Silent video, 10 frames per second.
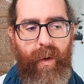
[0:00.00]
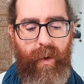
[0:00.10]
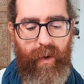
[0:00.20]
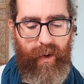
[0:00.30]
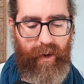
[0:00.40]

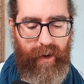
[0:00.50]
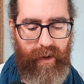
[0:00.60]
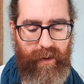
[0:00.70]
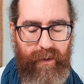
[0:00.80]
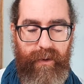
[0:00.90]

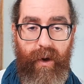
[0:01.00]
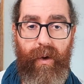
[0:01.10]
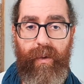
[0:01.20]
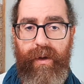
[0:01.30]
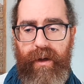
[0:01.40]
or
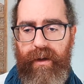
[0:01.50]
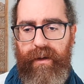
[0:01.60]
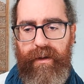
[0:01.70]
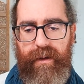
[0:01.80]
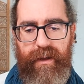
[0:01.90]
yoke.
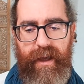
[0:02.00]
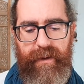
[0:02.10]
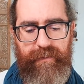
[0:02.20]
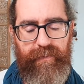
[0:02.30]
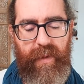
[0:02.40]
Yeah,